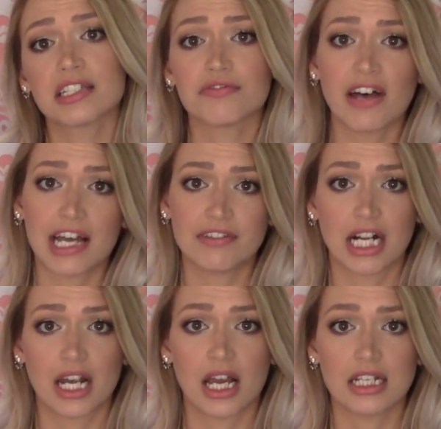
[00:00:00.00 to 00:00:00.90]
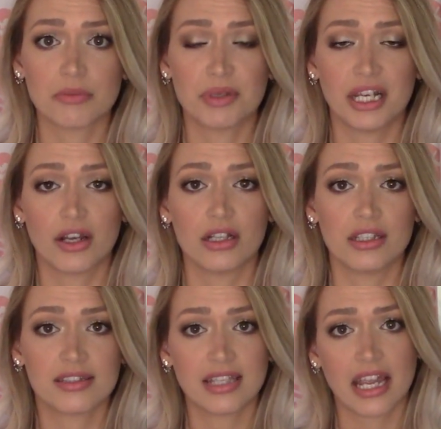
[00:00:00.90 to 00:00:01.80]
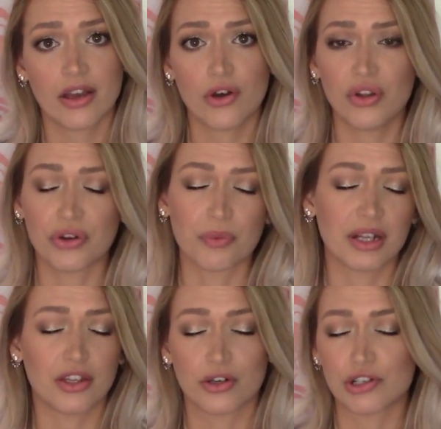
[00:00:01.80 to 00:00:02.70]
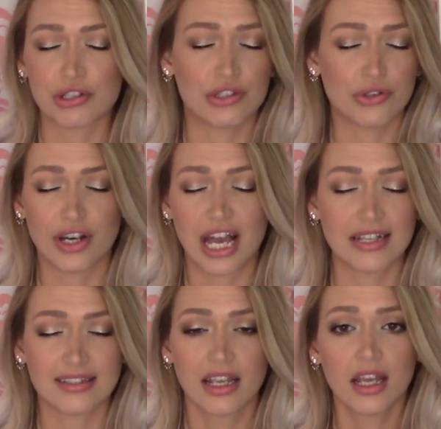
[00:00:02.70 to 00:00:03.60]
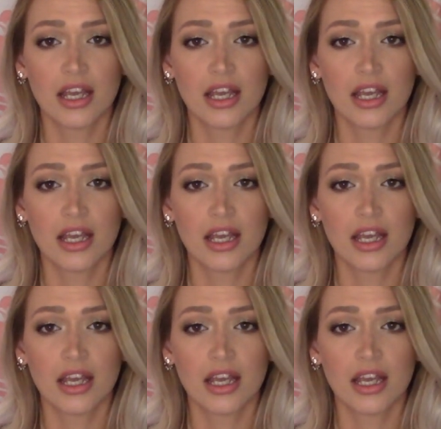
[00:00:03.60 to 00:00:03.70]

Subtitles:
to $5.99 depending on the sale or what the grocery store has